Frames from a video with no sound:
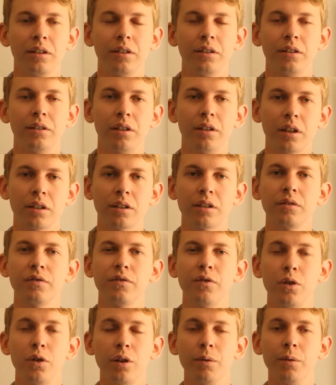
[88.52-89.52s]
Section
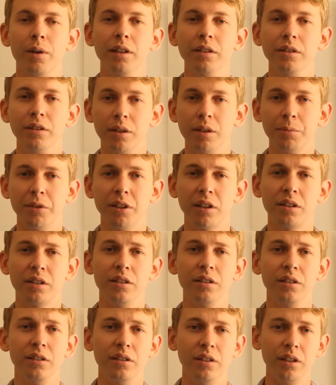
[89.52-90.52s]
41,
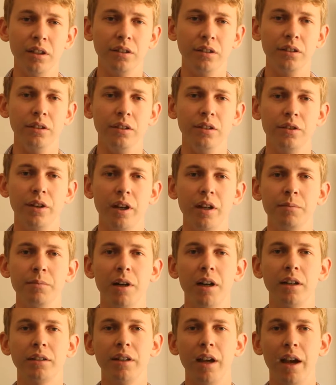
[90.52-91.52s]
subsection 6 of the
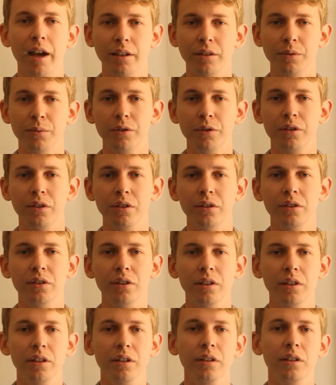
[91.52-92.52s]
Trademark Act was
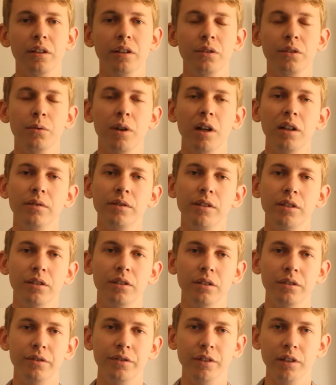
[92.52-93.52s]
considered as relevant to
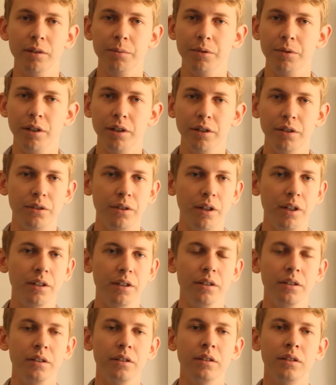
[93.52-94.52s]
the Philips
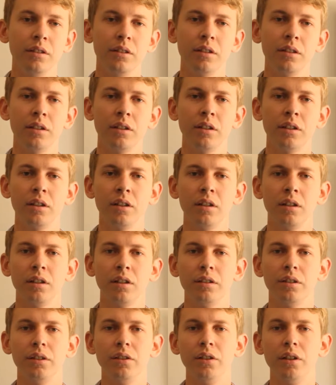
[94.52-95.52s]
registration.
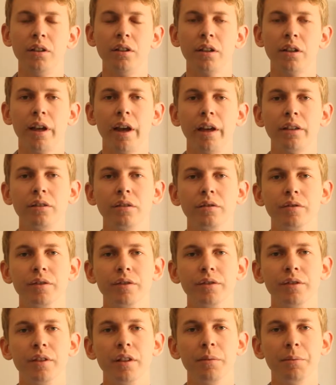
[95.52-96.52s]
The senior counsel for
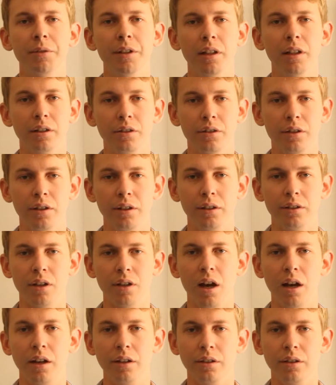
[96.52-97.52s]
Philips Electronics
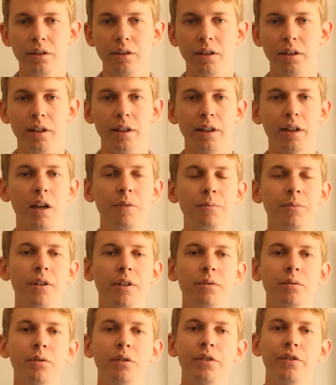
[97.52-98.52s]
argued that their company
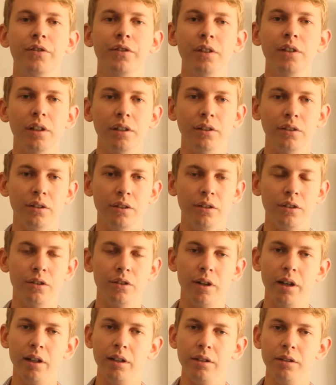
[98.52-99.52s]
was the first in
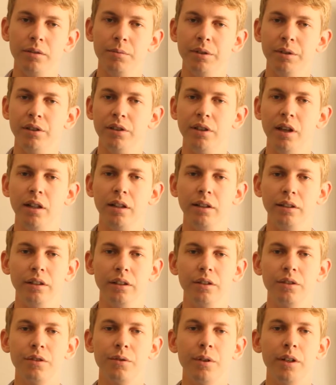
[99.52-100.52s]
Australia to be selling
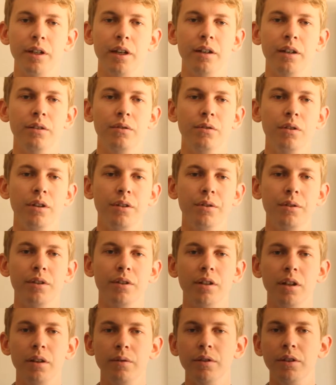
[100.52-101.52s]
the three-headed rotary
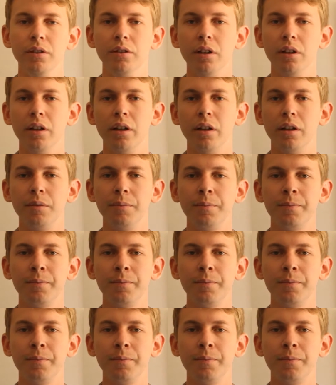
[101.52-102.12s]
shaver design,